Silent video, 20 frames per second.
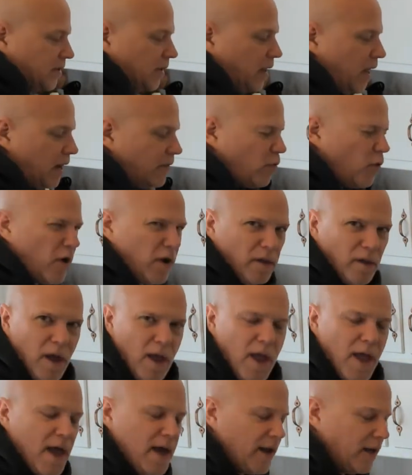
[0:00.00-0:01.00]
a lot of oil,
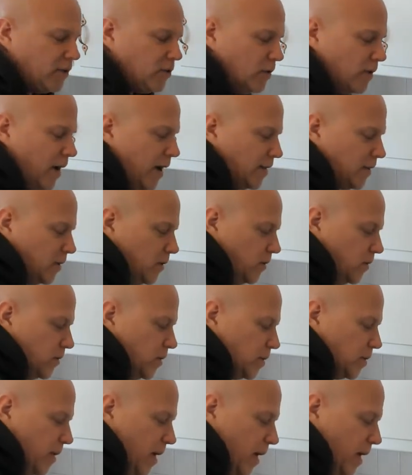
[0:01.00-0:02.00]
and I do like to
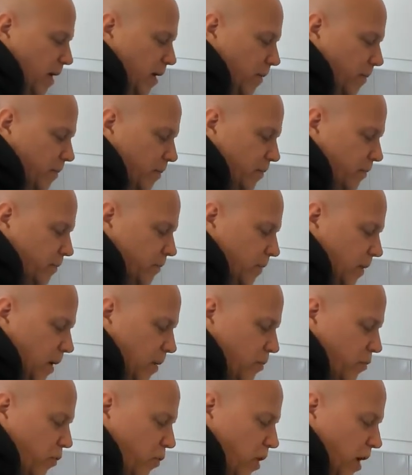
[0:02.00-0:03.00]
use my
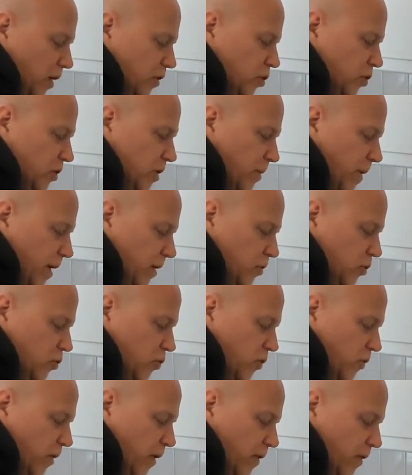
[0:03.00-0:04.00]
brush to make
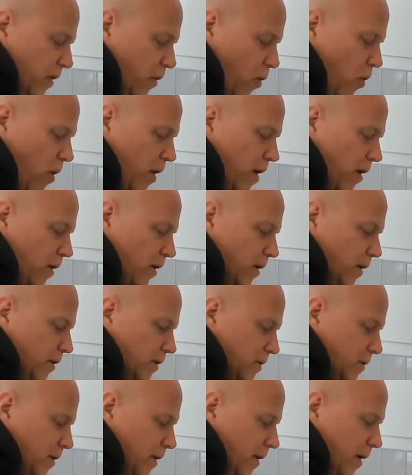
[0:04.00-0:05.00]
sure that the oil
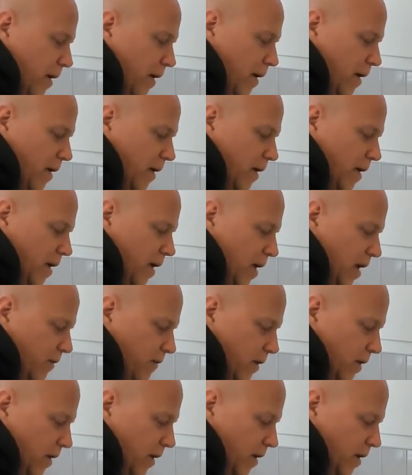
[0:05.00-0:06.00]
is
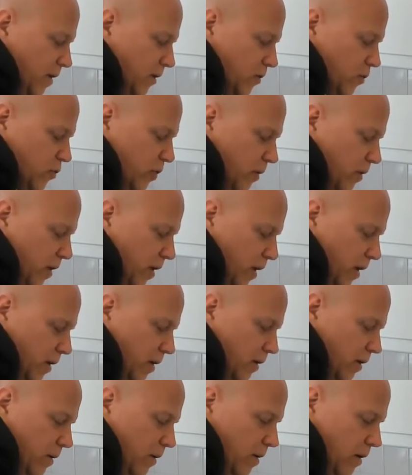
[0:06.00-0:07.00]
evenly
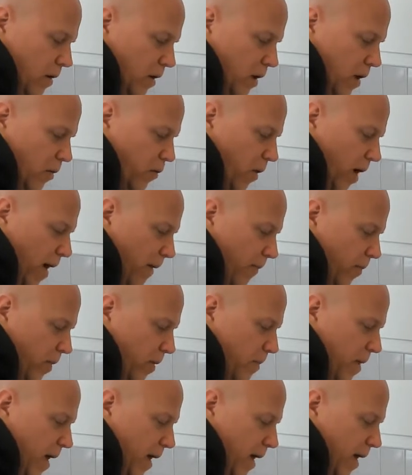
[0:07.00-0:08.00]
distributed around
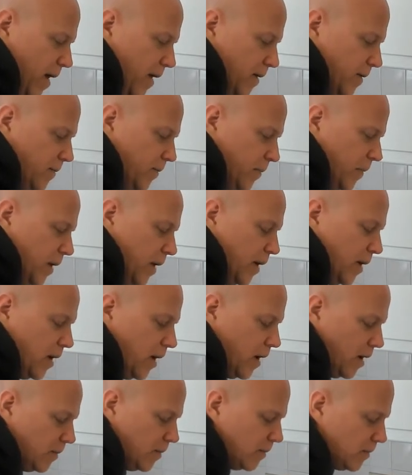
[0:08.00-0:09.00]
the pan
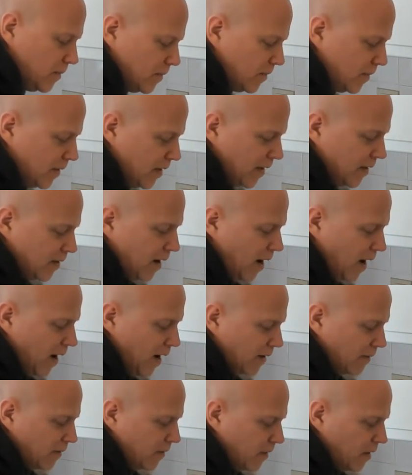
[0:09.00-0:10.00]
and
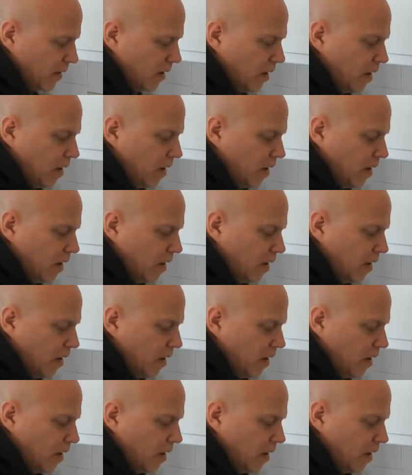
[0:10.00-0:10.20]
not